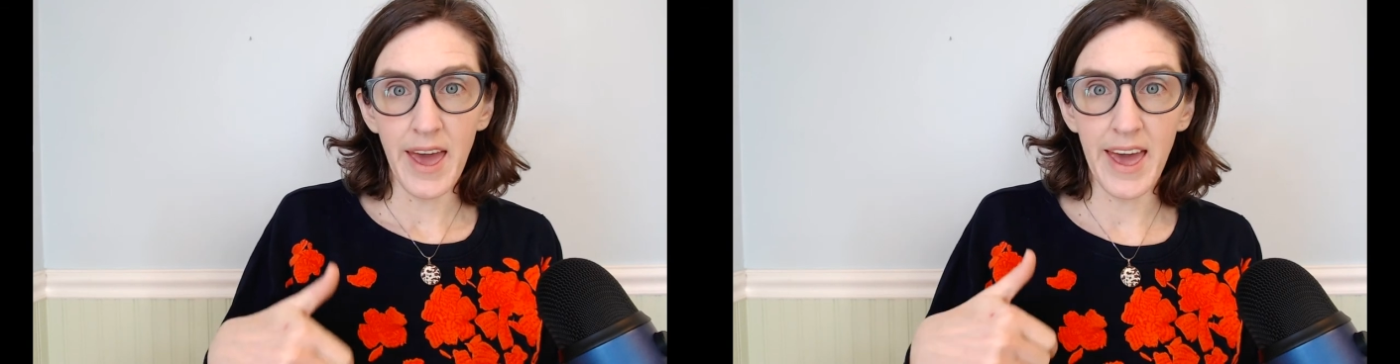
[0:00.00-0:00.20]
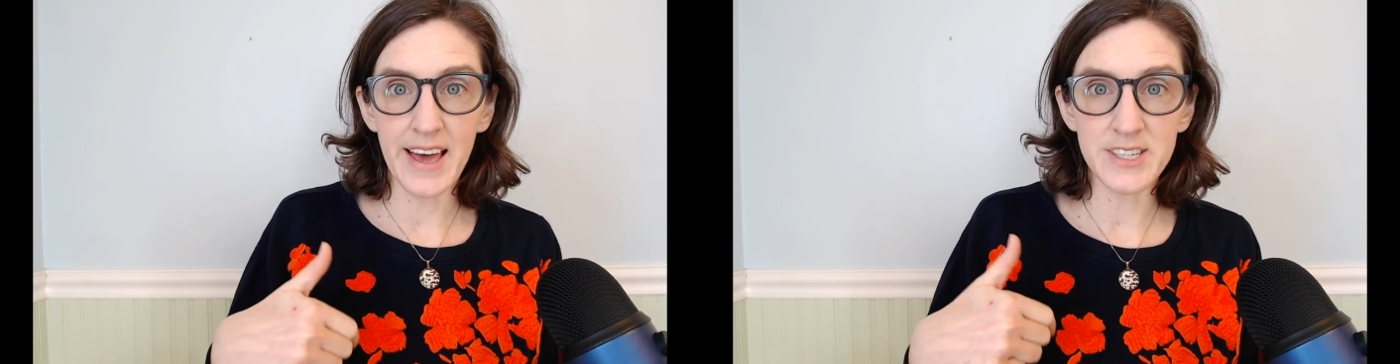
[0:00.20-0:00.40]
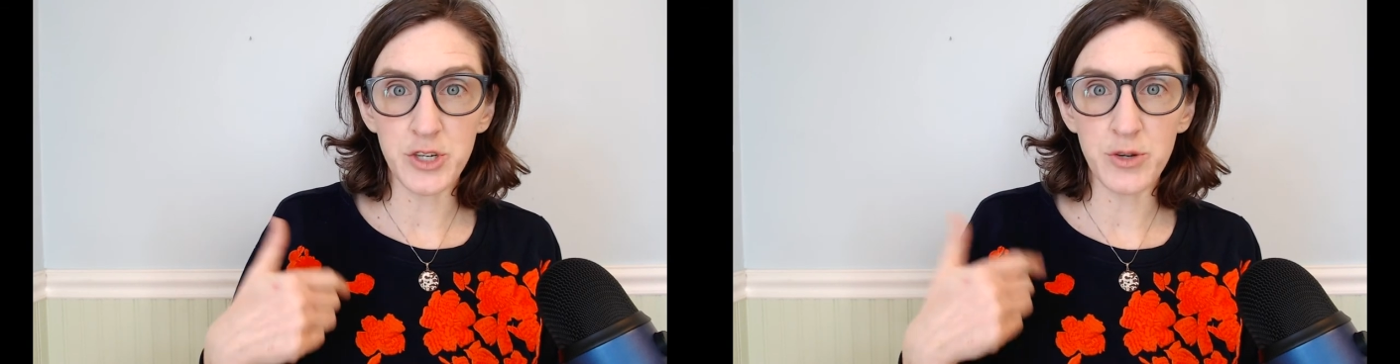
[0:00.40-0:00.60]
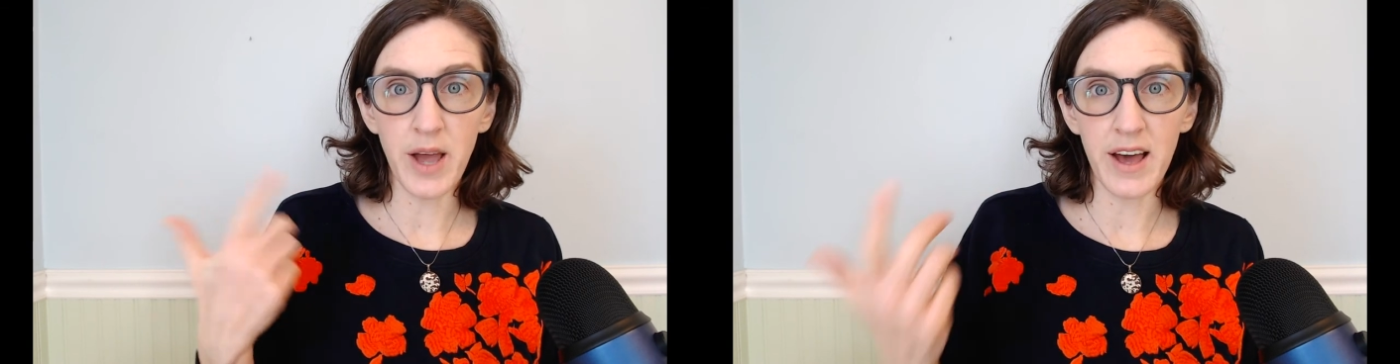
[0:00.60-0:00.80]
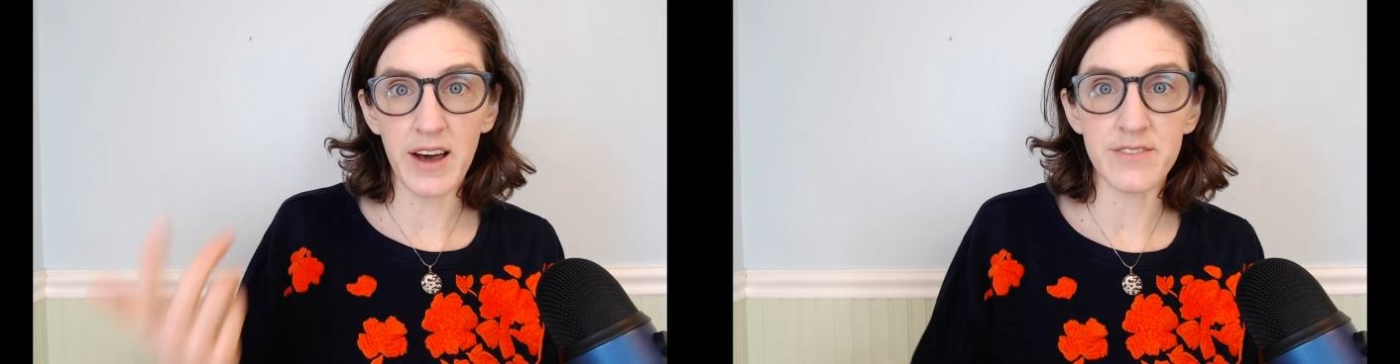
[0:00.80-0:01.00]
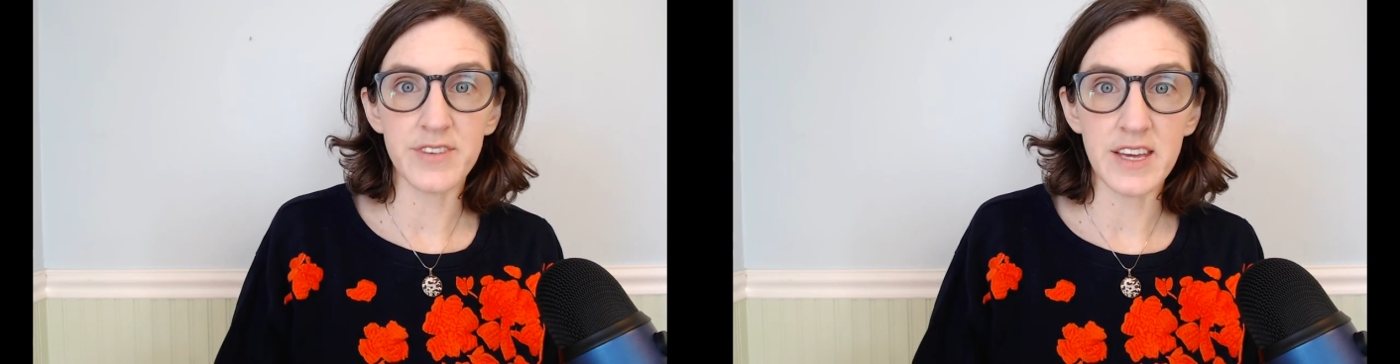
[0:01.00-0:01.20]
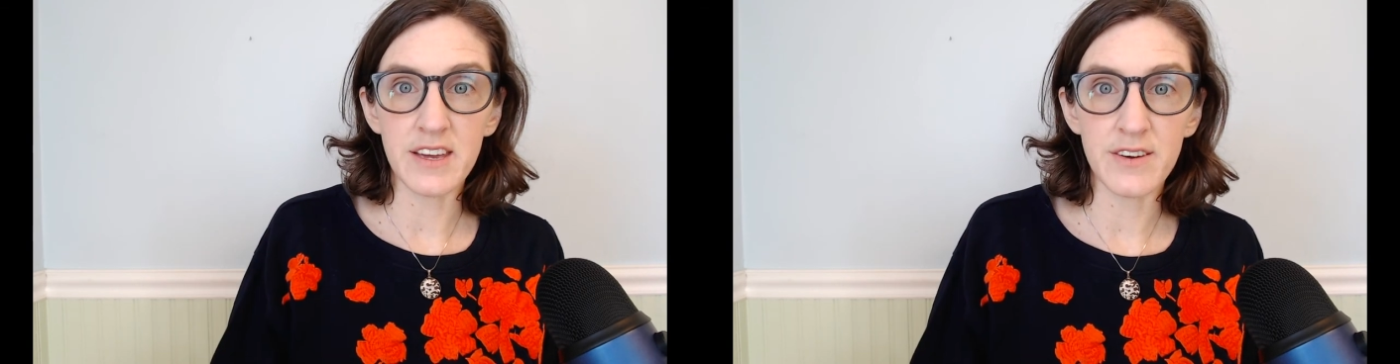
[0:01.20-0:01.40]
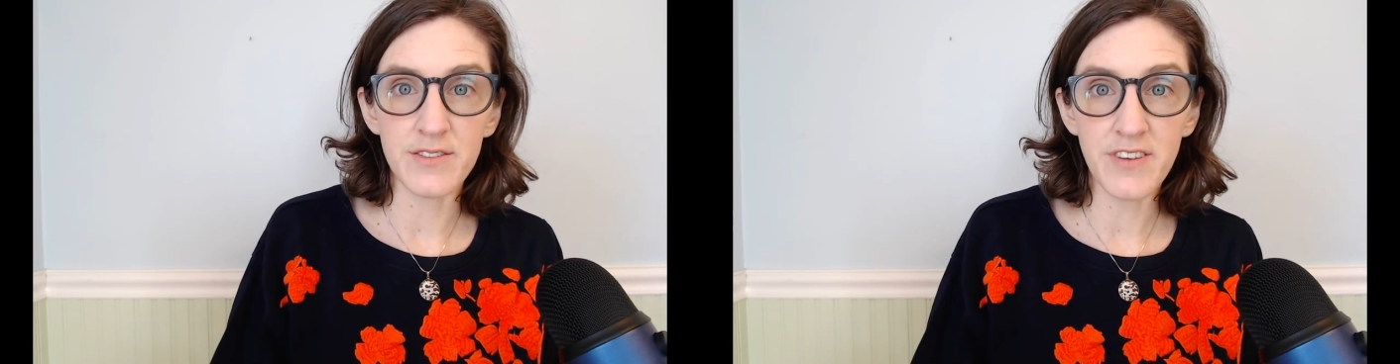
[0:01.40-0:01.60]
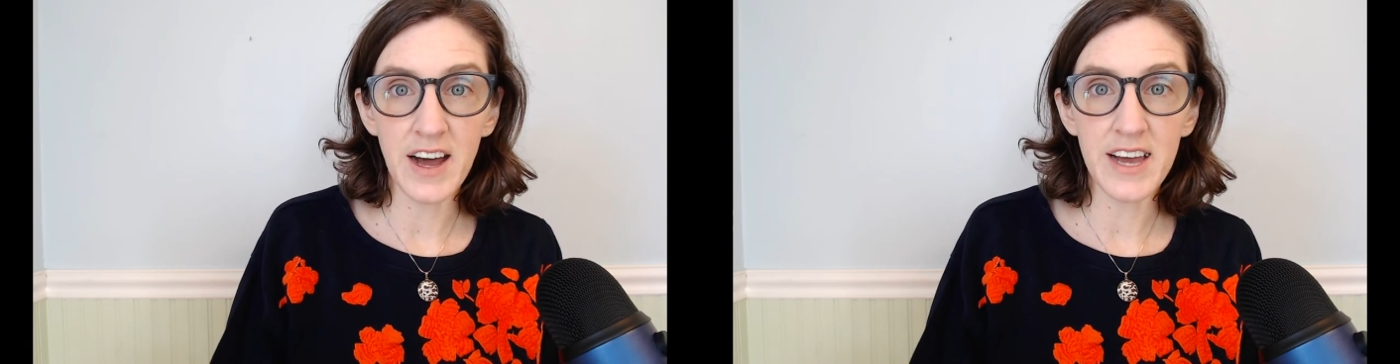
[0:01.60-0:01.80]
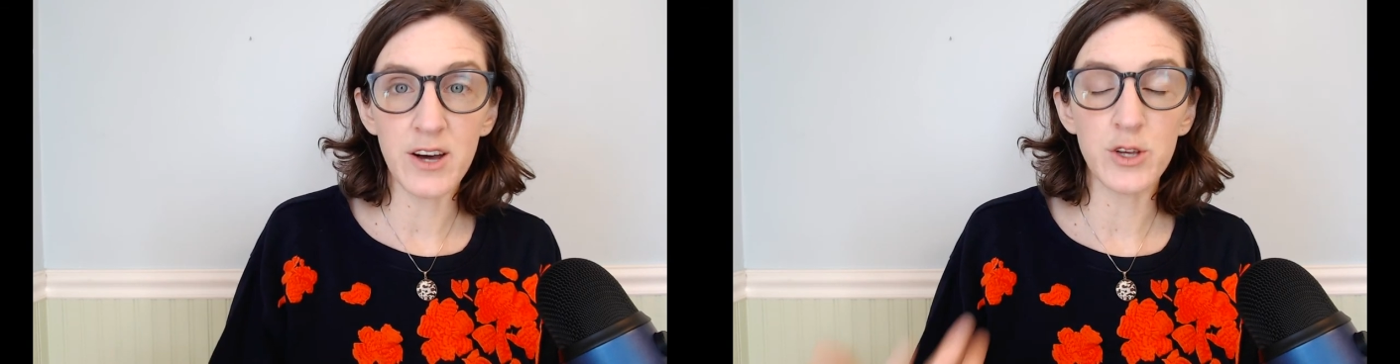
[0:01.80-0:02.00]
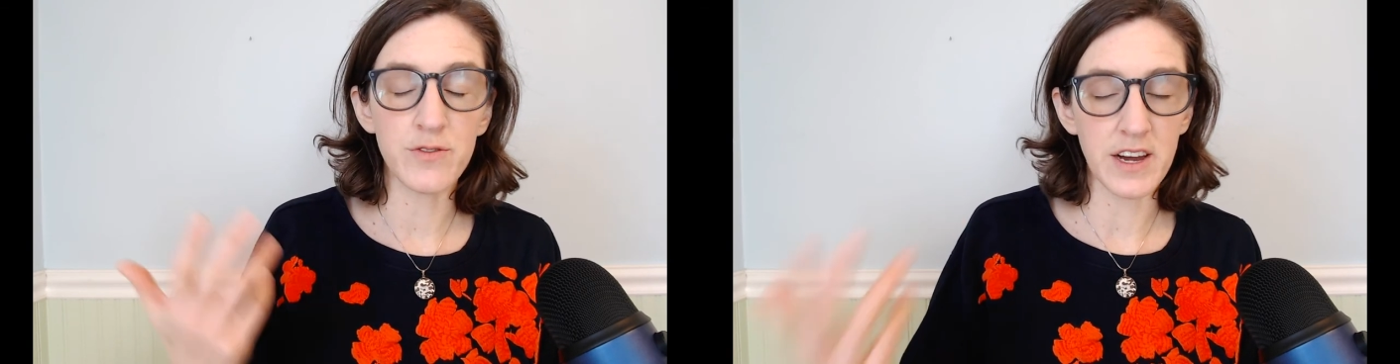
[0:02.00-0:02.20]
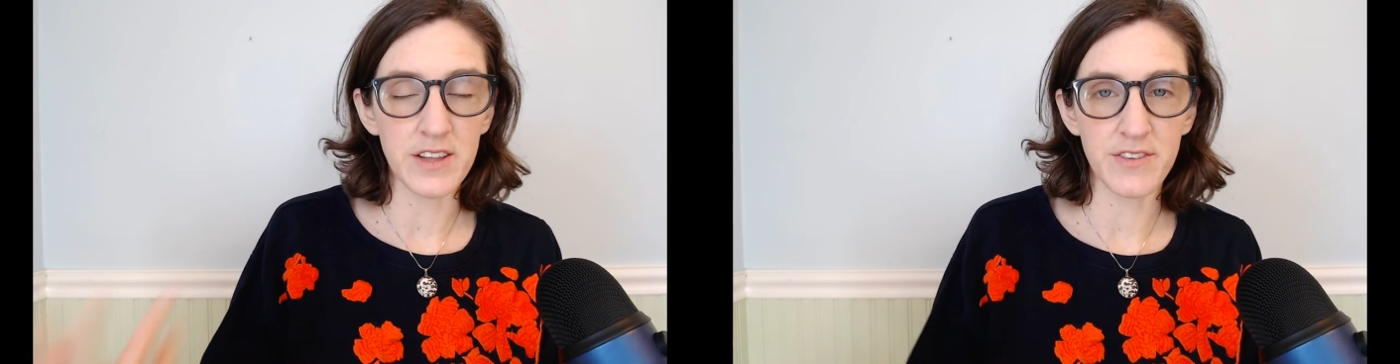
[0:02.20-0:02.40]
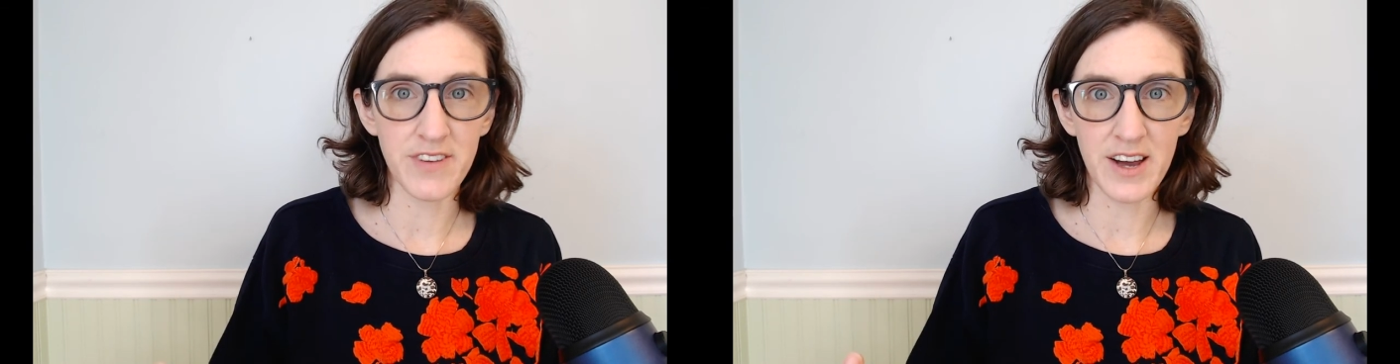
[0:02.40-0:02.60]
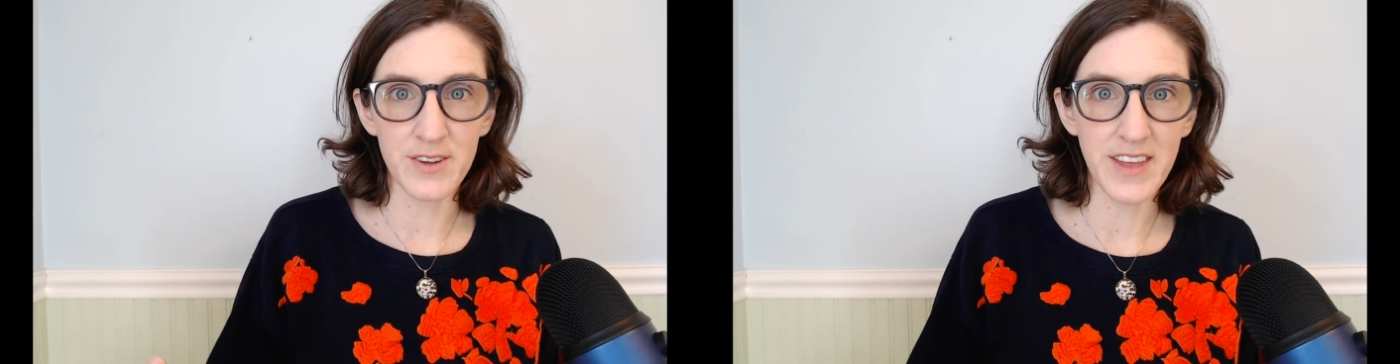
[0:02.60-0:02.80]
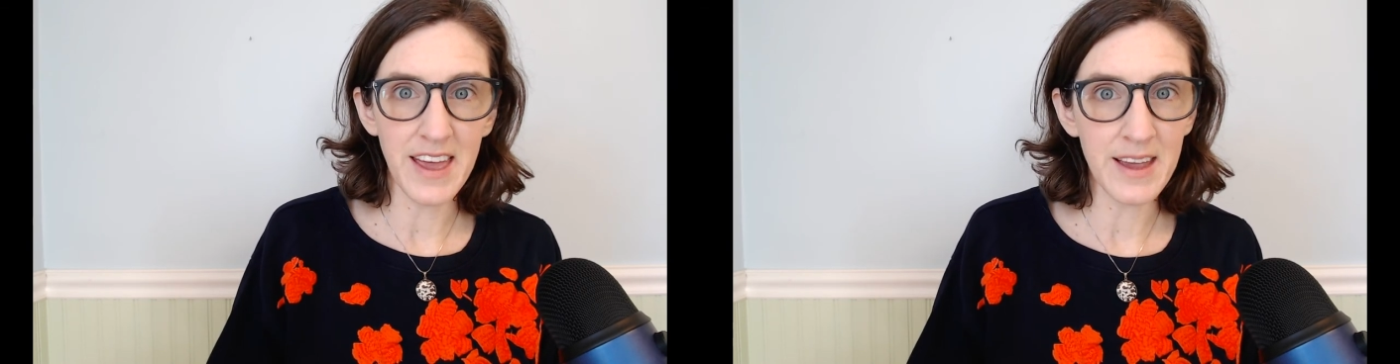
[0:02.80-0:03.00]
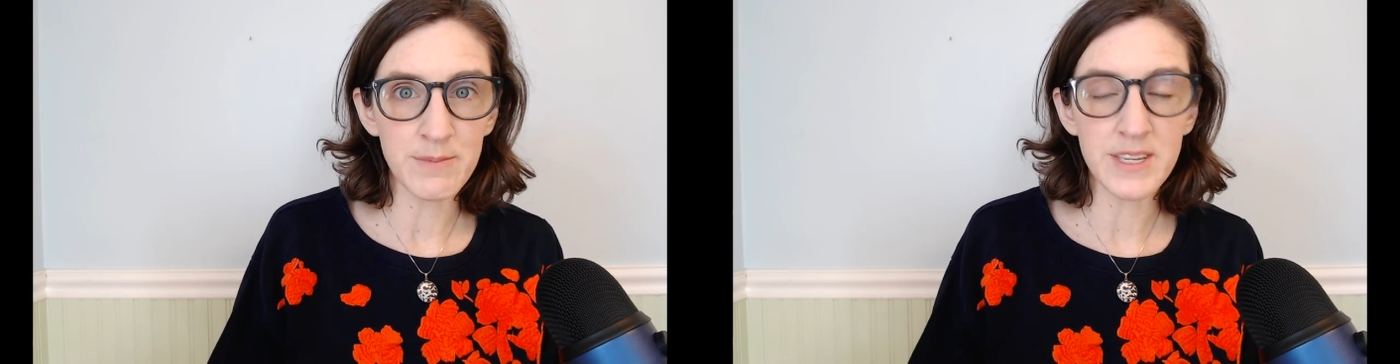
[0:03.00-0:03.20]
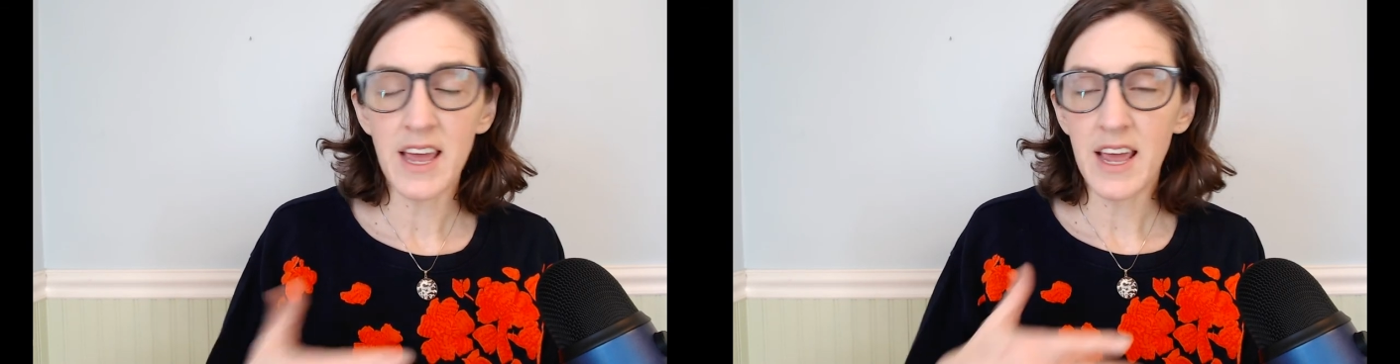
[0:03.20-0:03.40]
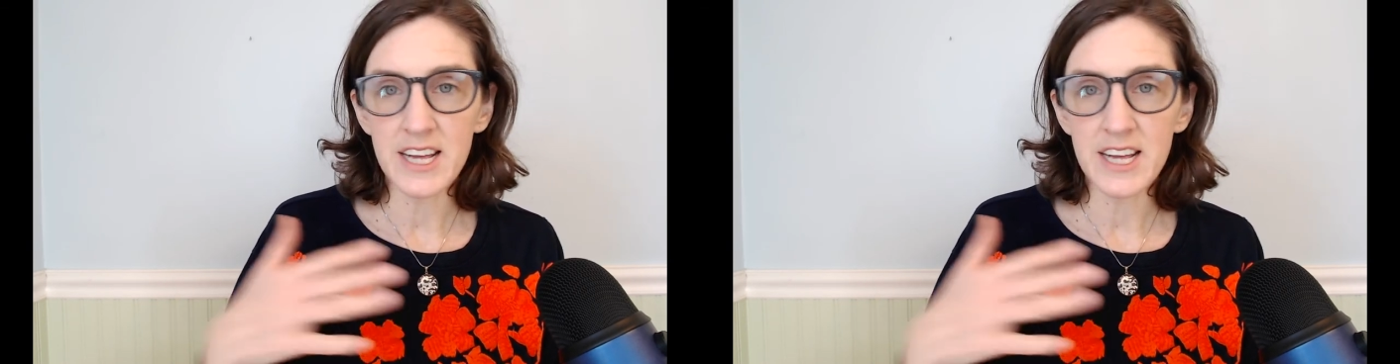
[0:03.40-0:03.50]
and you have the file, you've got the file named.